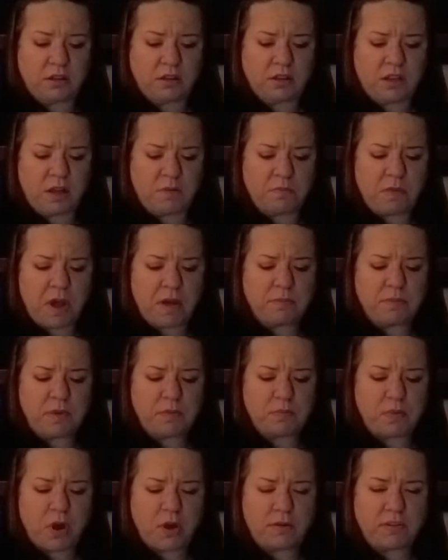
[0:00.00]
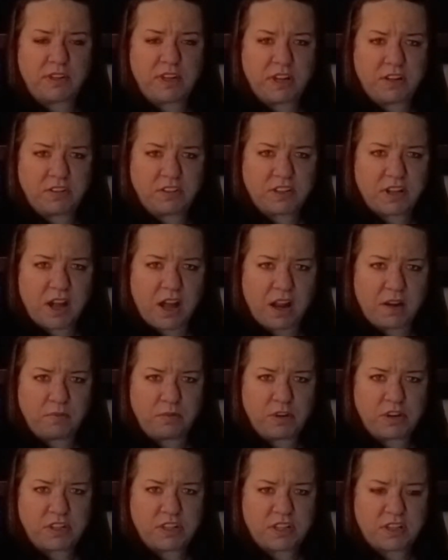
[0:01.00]
that might be prompted. Here's the High
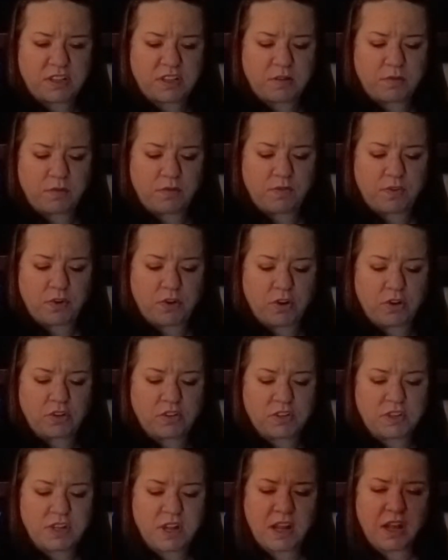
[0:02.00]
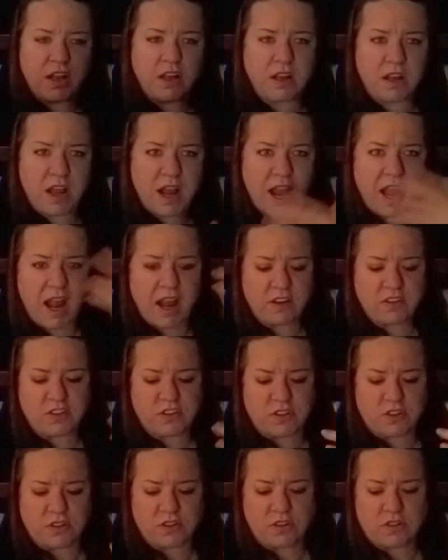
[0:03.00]
Priestess in reverse.
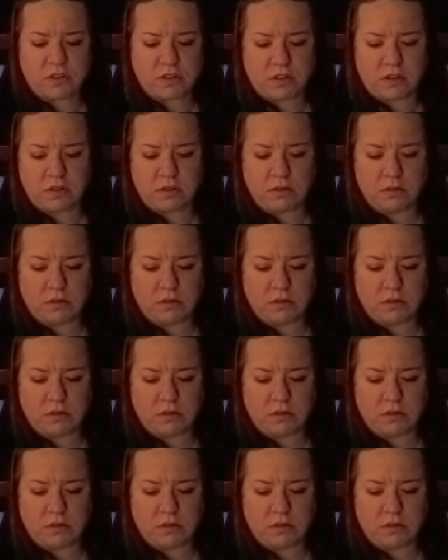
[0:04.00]
Answers.